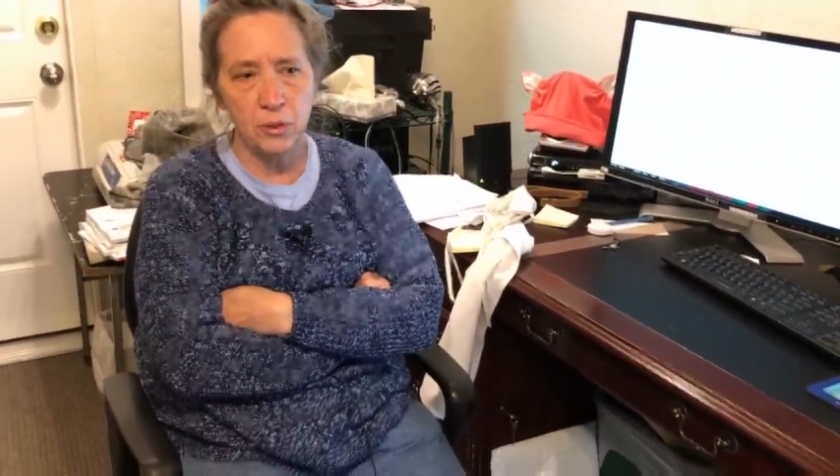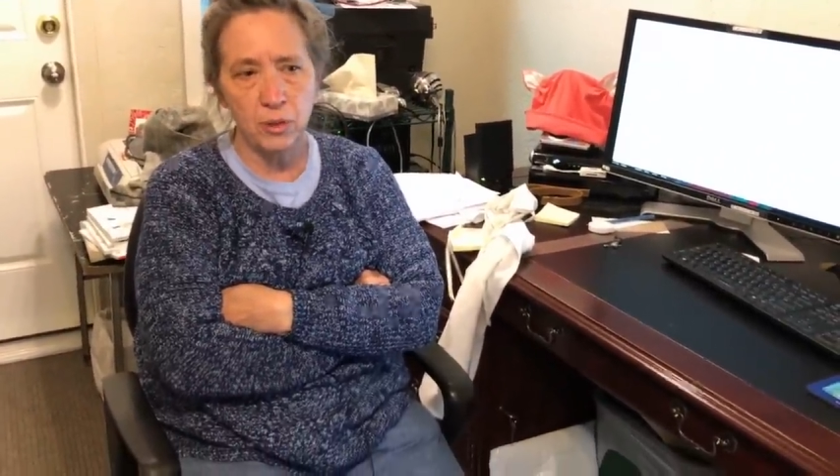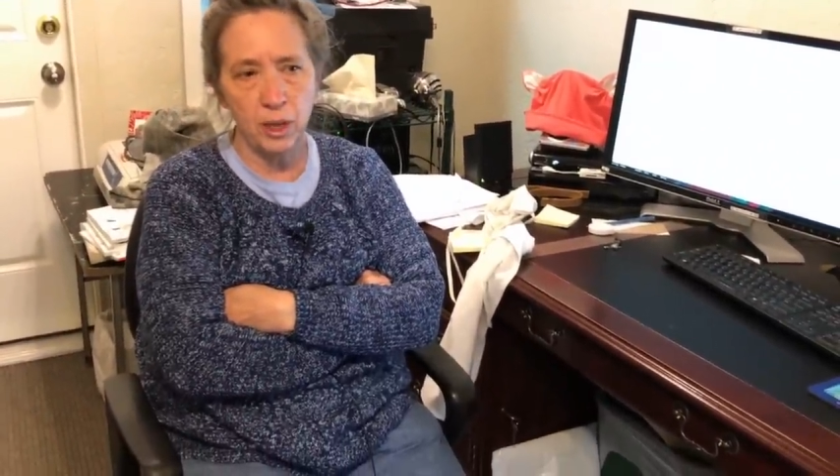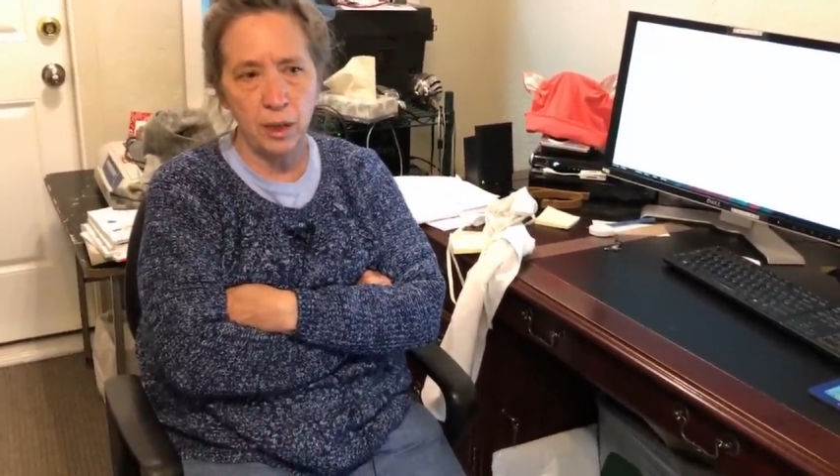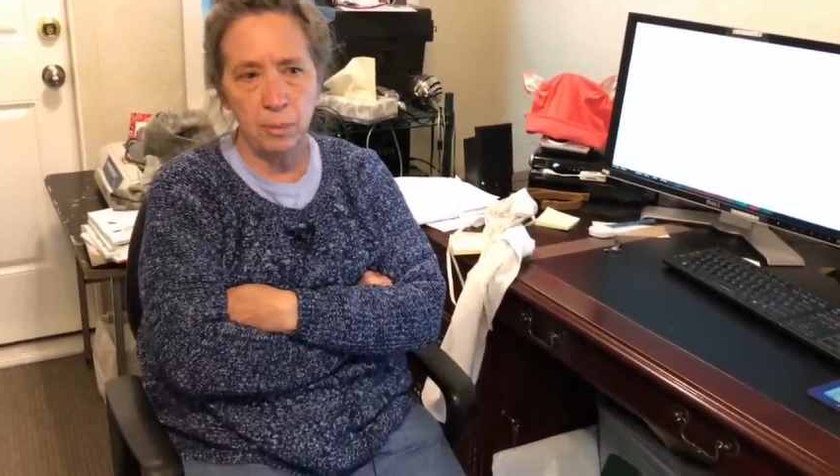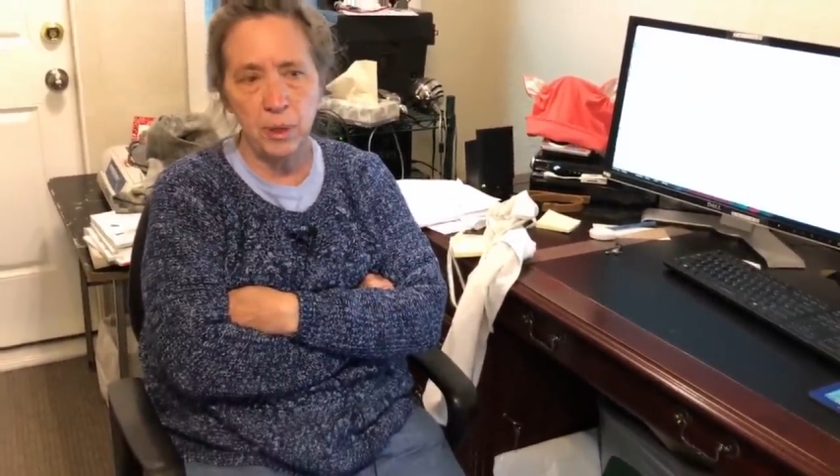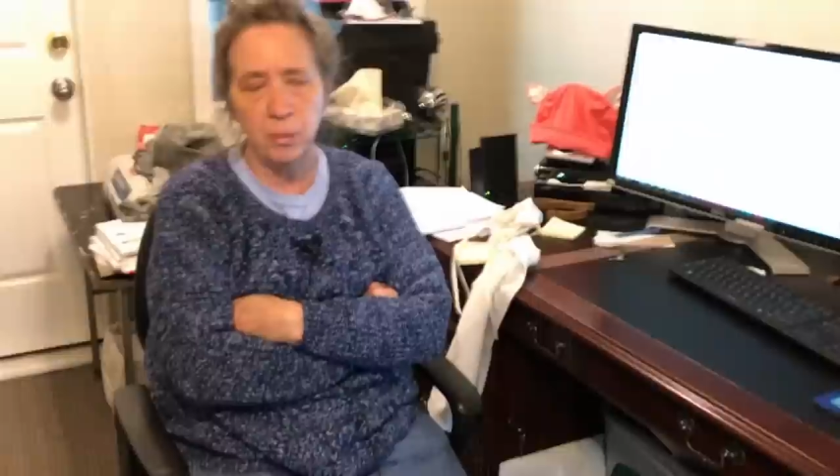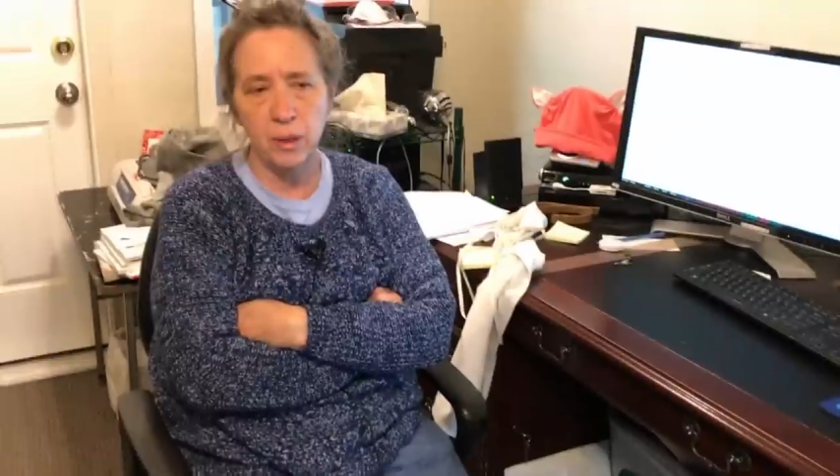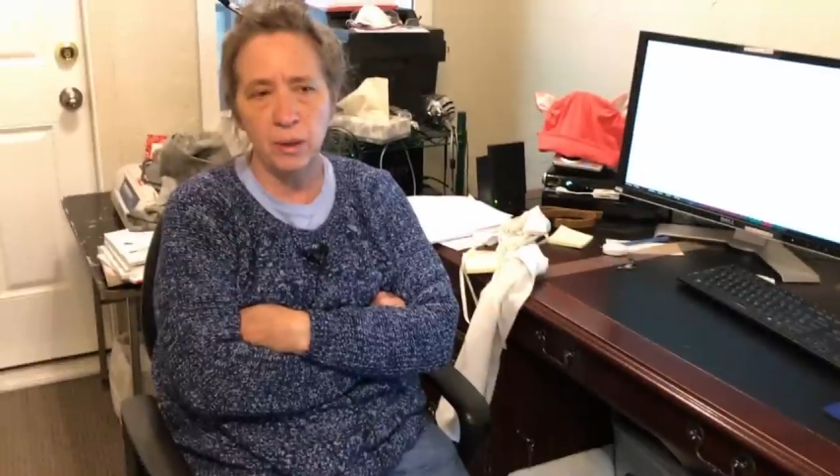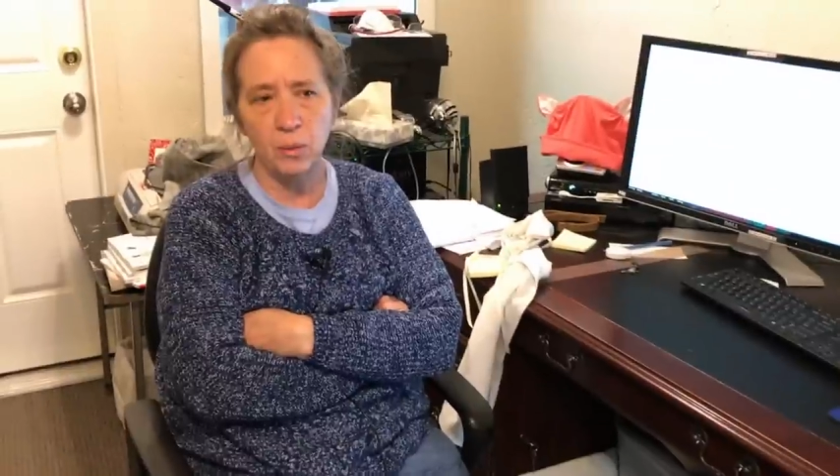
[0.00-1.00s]
there's a lot of
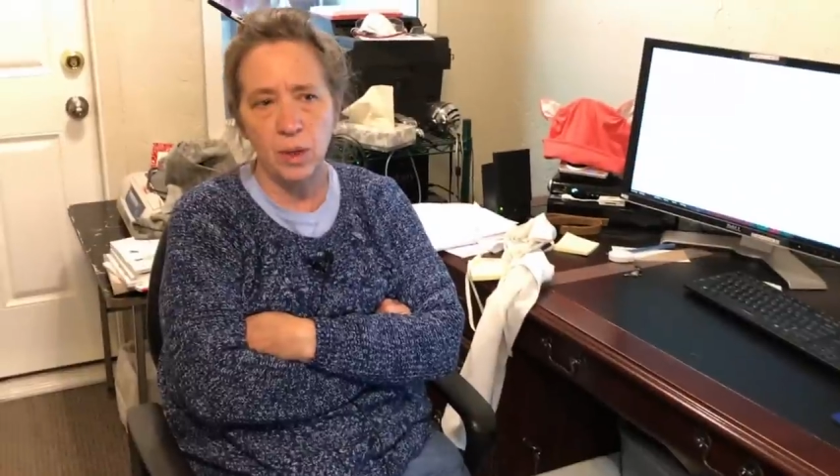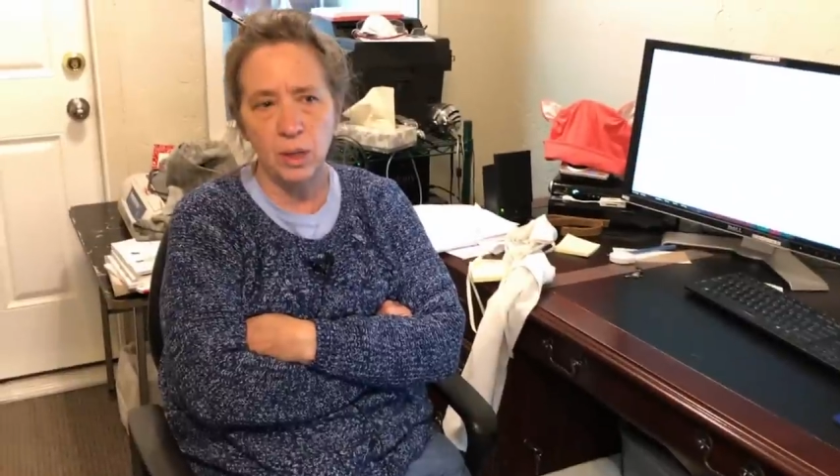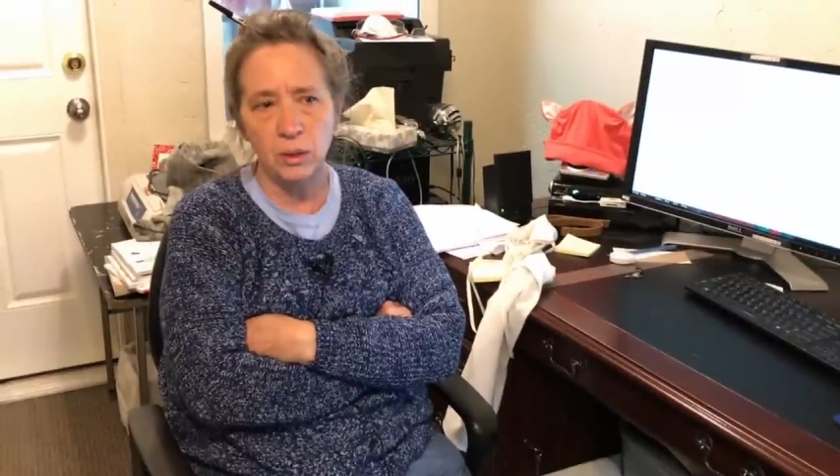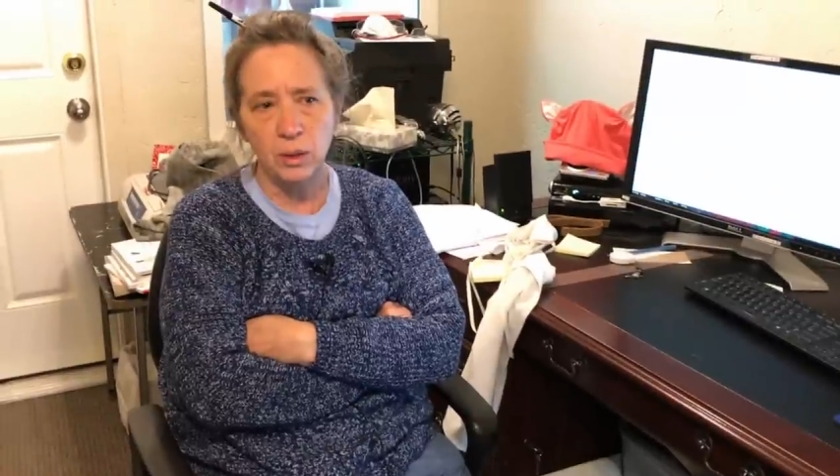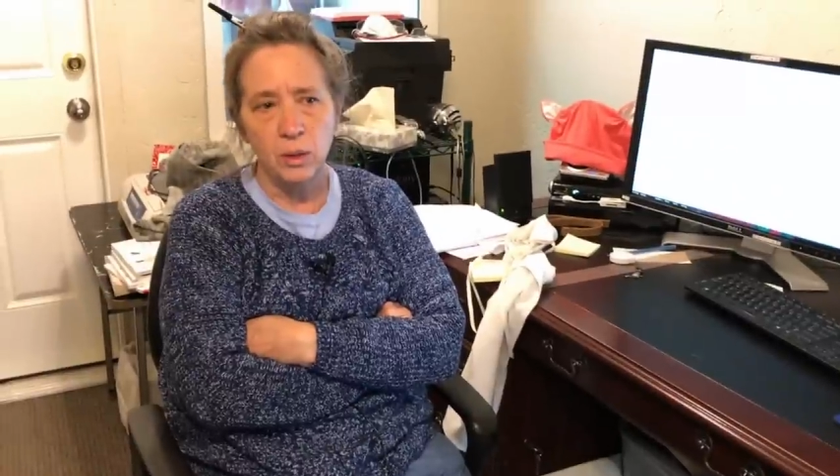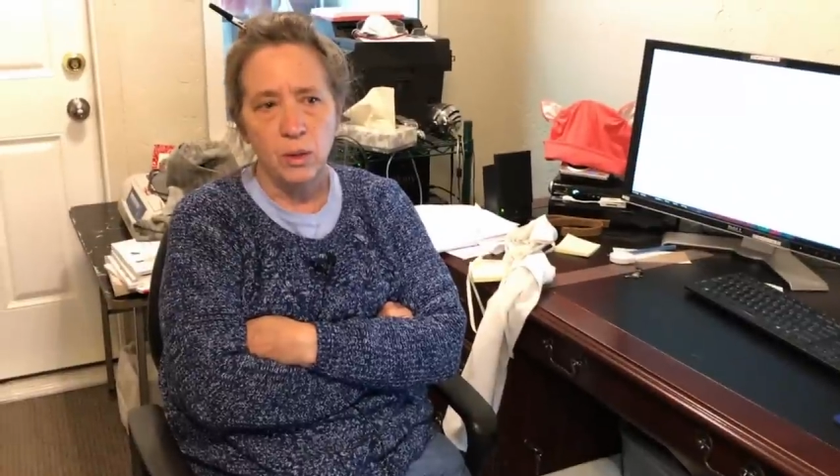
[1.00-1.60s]
people that want